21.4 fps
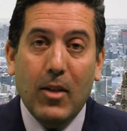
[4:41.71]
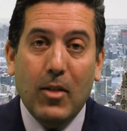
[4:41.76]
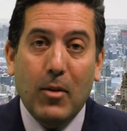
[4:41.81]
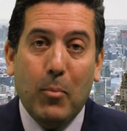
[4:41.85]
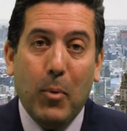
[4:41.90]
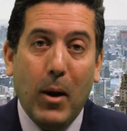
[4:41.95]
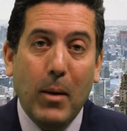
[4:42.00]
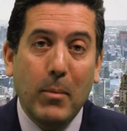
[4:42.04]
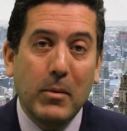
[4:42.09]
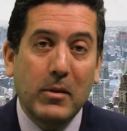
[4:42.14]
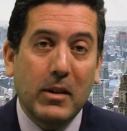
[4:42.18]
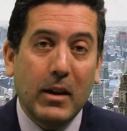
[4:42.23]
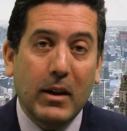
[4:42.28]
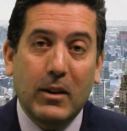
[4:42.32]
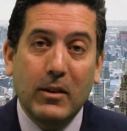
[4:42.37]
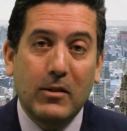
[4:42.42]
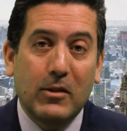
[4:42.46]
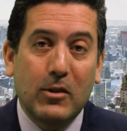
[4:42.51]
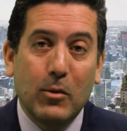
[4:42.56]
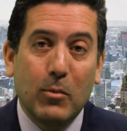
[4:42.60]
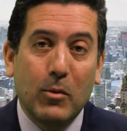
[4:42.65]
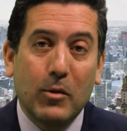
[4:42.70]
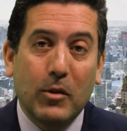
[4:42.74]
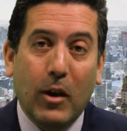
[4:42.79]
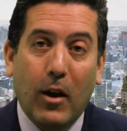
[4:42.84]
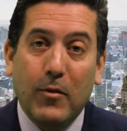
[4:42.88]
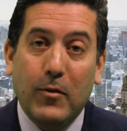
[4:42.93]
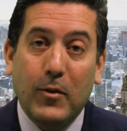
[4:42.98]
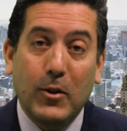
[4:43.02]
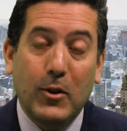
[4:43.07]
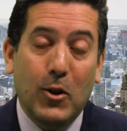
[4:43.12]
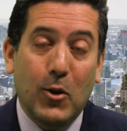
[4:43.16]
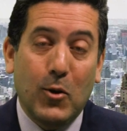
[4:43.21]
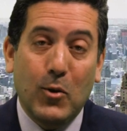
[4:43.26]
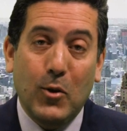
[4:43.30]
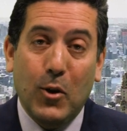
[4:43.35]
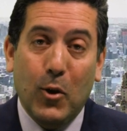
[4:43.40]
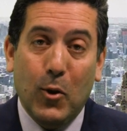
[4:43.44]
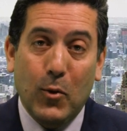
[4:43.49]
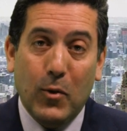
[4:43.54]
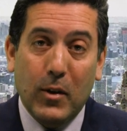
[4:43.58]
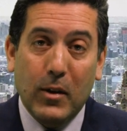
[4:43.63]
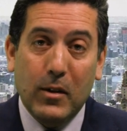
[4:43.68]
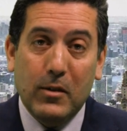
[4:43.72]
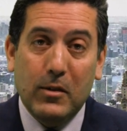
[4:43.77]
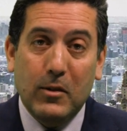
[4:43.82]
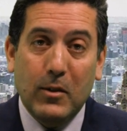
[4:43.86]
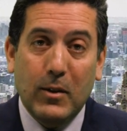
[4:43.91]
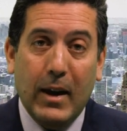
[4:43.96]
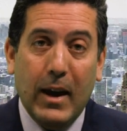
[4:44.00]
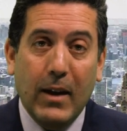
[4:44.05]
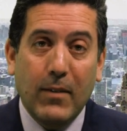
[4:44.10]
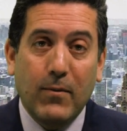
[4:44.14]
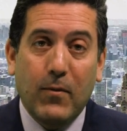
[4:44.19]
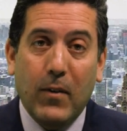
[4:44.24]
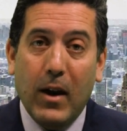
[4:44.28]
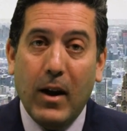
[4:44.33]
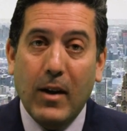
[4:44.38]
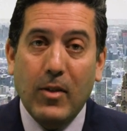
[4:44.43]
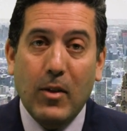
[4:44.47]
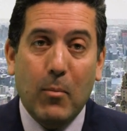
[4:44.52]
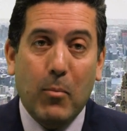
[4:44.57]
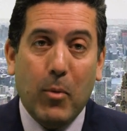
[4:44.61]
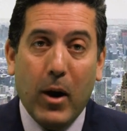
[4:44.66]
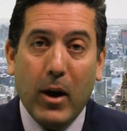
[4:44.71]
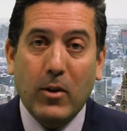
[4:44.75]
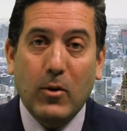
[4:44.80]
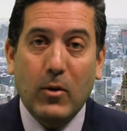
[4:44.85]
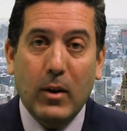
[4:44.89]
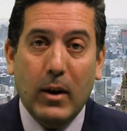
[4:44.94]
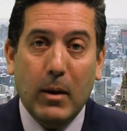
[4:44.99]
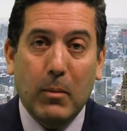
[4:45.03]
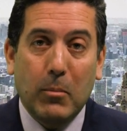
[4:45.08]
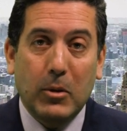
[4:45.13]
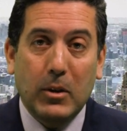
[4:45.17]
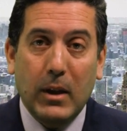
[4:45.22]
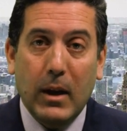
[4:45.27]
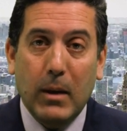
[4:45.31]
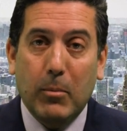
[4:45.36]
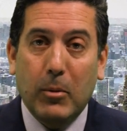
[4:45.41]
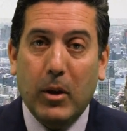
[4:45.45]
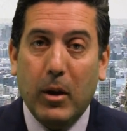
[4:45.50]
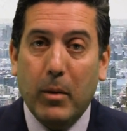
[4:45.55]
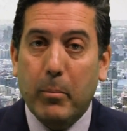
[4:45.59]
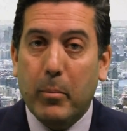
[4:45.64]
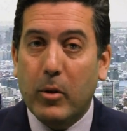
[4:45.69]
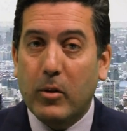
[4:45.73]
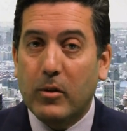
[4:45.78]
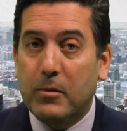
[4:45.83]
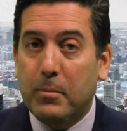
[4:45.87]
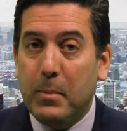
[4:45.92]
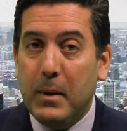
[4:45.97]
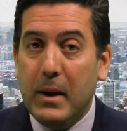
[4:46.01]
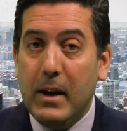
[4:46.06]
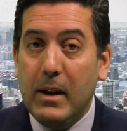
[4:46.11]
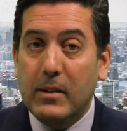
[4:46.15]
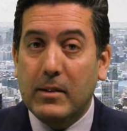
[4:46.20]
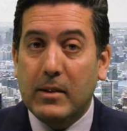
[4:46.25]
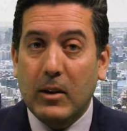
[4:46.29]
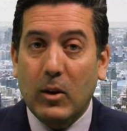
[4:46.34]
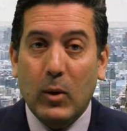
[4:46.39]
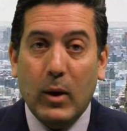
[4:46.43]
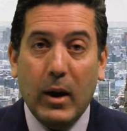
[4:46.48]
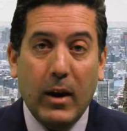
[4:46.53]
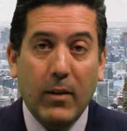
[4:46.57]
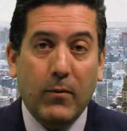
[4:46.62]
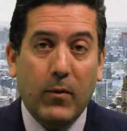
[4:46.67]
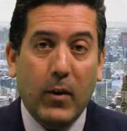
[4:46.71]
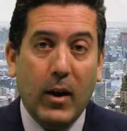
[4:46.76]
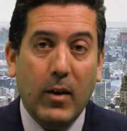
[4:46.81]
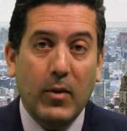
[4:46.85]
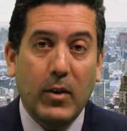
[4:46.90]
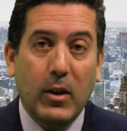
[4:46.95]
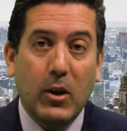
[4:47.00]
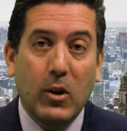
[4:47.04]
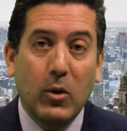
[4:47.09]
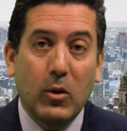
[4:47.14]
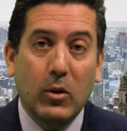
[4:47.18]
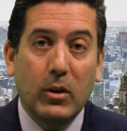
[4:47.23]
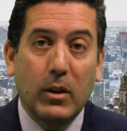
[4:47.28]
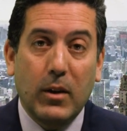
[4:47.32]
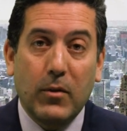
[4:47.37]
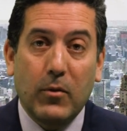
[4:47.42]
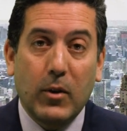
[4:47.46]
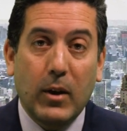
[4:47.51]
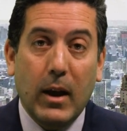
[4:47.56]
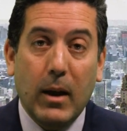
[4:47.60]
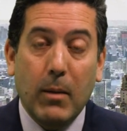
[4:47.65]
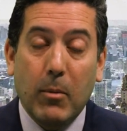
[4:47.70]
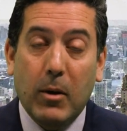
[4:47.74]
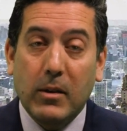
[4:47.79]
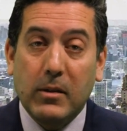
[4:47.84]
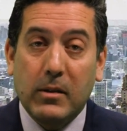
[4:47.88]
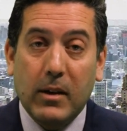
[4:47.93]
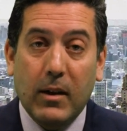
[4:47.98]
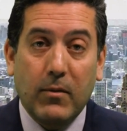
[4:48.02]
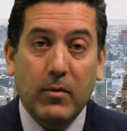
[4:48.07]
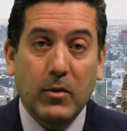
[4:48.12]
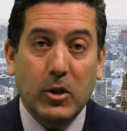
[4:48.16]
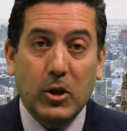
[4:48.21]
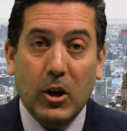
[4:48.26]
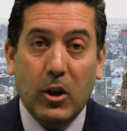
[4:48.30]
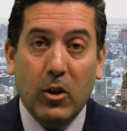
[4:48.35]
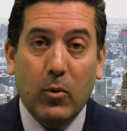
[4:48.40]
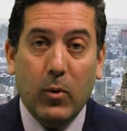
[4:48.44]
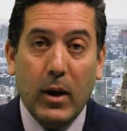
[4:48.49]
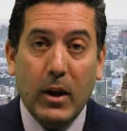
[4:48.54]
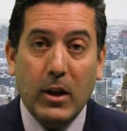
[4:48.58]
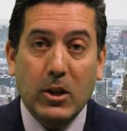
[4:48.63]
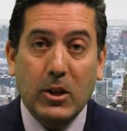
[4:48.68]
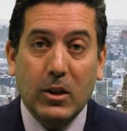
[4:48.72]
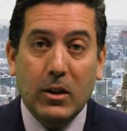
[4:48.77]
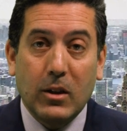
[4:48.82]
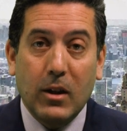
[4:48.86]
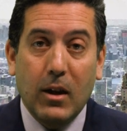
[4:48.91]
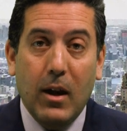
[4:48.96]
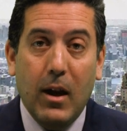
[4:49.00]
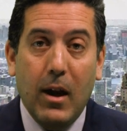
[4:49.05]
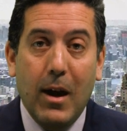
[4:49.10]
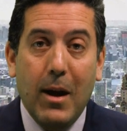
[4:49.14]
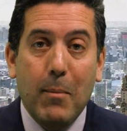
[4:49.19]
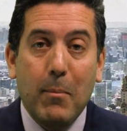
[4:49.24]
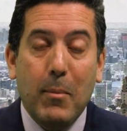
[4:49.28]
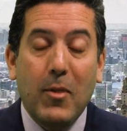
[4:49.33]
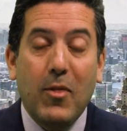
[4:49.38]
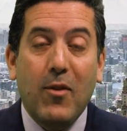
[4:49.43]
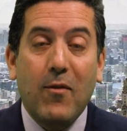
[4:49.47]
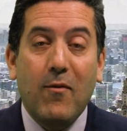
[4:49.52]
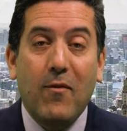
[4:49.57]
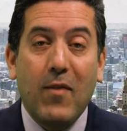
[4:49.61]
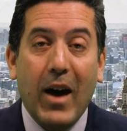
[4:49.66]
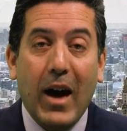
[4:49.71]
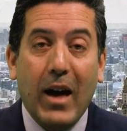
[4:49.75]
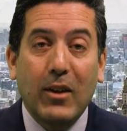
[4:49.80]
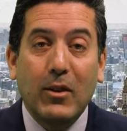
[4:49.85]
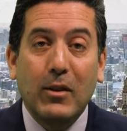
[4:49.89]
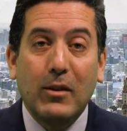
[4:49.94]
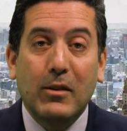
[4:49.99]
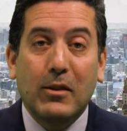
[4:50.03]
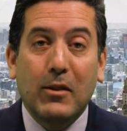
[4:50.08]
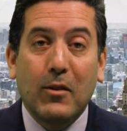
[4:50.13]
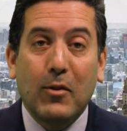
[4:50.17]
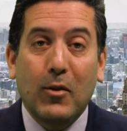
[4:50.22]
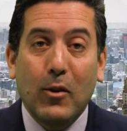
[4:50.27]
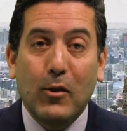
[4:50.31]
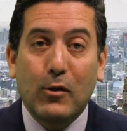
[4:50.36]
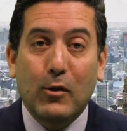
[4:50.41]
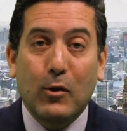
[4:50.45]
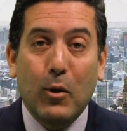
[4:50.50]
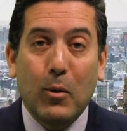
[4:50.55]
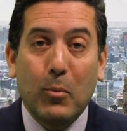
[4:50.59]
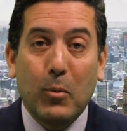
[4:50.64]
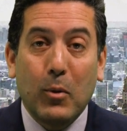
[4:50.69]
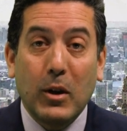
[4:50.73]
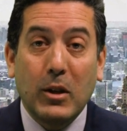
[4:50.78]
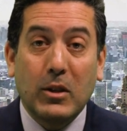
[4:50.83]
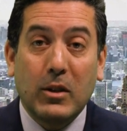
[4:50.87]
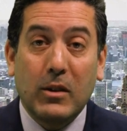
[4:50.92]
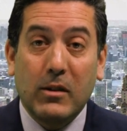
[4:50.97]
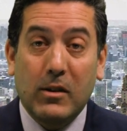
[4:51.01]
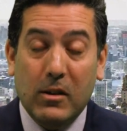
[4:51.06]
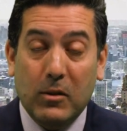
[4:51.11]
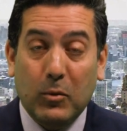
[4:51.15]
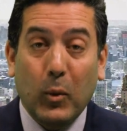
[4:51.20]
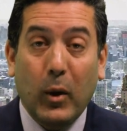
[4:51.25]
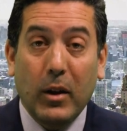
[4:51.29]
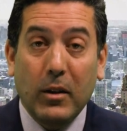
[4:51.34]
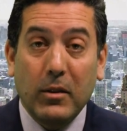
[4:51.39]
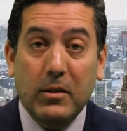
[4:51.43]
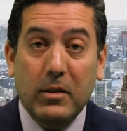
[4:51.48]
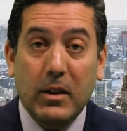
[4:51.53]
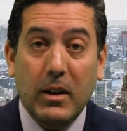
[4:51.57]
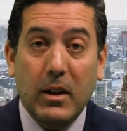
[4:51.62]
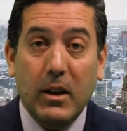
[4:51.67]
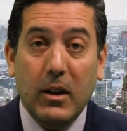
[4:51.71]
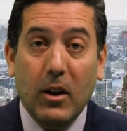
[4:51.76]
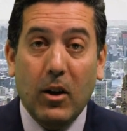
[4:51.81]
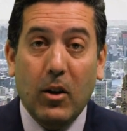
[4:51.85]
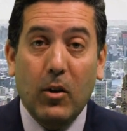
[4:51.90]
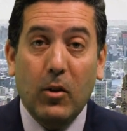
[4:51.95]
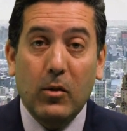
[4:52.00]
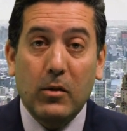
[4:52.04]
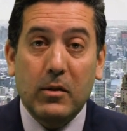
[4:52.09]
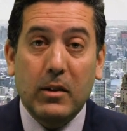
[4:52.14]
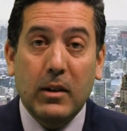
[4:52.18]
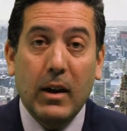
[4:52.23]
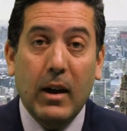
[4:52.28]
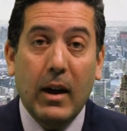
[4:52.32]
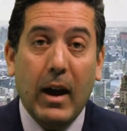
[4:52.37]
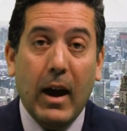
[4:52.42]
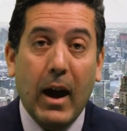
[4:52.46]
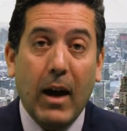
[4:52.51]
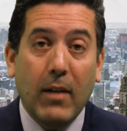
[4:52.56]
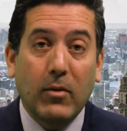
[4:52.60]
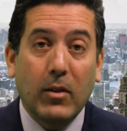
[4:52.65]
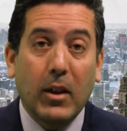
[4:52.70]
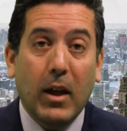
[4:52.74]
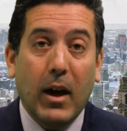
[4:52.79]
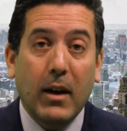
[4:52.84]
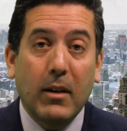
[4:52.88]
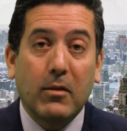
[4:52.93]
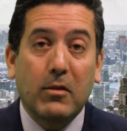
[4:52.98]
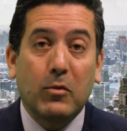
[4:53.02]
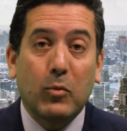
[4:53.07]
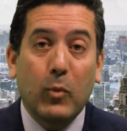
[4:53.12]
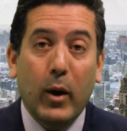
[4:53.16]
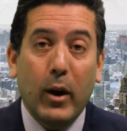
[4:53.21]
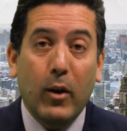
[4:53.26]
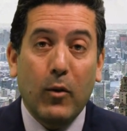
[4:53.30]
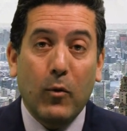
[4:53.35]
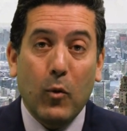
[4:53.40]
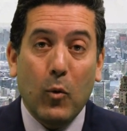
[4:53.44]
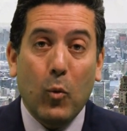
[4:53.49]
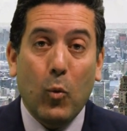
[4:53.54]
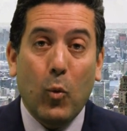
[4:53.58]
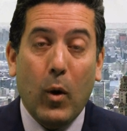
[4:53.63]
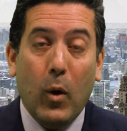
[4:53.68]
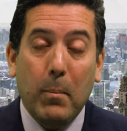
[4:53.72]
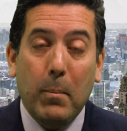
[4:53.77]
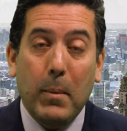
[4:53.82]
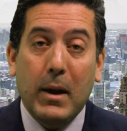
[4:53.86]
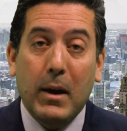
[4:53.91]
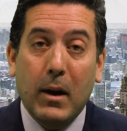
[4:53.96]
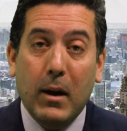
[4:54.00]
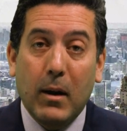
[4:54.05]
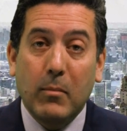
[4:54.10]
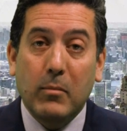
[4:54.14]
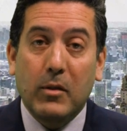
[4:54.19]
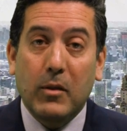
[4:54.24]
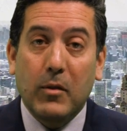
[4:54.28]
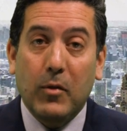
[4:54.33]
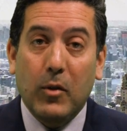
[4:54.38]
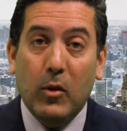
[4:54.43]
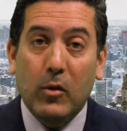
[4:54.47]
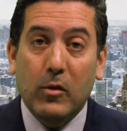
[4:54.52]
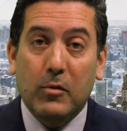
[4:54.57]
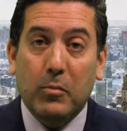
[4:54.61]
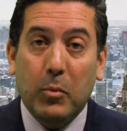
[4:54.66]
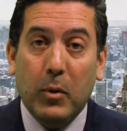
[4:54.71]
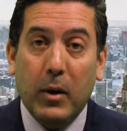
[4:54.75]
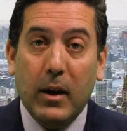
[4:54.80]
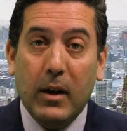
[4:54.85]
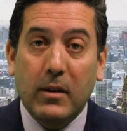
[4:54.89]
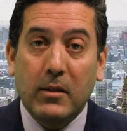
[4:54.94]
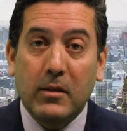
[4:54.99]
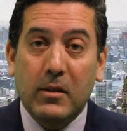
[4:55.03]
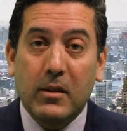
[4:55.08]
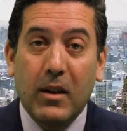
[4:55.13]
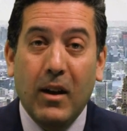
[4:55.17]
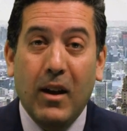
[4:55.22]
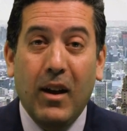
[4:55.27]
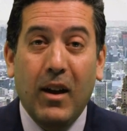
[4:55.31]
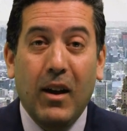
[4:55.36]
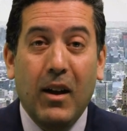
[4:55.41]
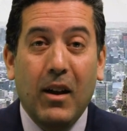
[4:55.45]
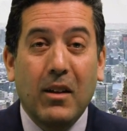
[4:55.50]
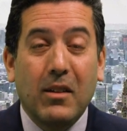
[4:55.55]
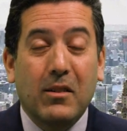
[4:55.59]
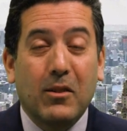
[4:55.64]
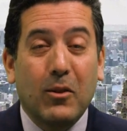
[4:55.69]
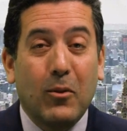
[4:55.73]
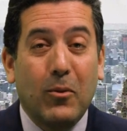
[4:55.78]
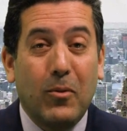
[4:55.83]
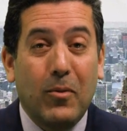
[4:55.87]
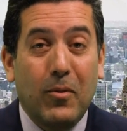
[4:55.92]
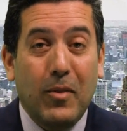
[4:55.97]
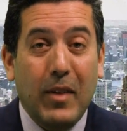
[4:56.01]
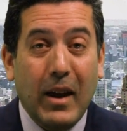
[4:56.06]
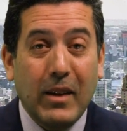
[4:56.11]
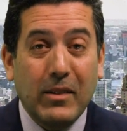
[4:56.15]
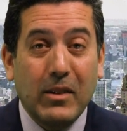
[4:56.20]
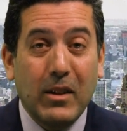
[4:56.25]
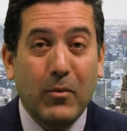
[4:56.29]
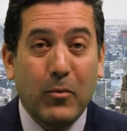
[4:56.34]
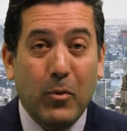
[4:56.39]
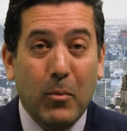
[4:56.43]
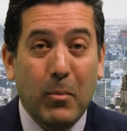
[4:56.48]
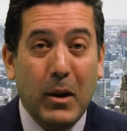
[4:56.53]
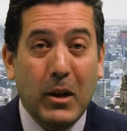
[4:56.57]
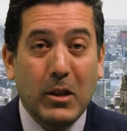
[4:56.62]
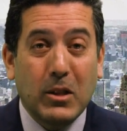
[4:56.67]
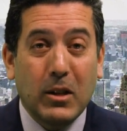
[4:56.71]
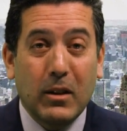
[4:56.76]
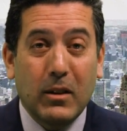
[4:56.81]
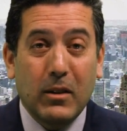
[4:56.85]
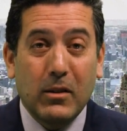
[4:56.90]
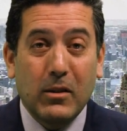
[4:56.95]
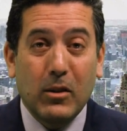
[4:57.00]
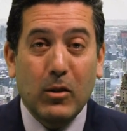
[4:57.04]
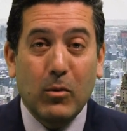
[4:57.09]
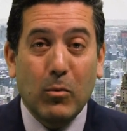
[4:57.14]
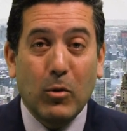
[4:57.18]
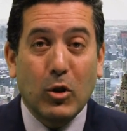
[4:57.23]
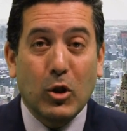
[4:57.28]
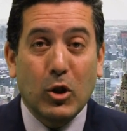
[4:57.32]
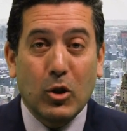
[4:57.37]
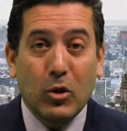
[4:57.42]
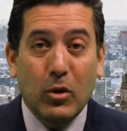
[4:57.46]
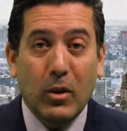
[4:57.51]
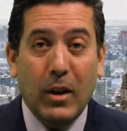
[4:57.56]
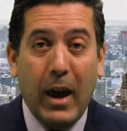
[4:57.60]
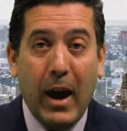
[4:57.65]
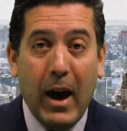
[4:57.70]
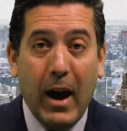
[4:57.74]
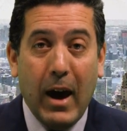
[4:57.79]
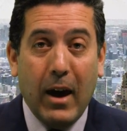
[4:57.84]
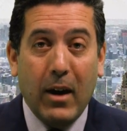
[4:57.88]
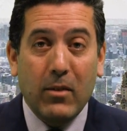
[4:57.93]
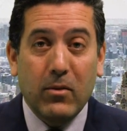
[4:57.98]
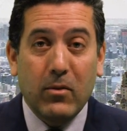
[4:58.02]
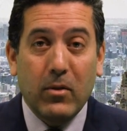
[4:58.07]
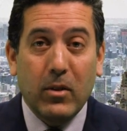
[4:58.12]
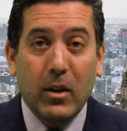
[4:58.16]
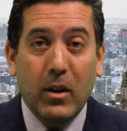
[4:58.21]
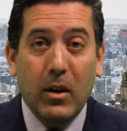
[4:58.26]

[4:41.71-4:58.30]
The problem is that consumers often don't know this. You can't find the Procter & Gamble label on Burt's Bees, and you can't find the Unilever name on Seventh Generation. But the values of those corporations, as well as CEOs, have a lot of sway over what becomes of those brands. So that's information consumers should have.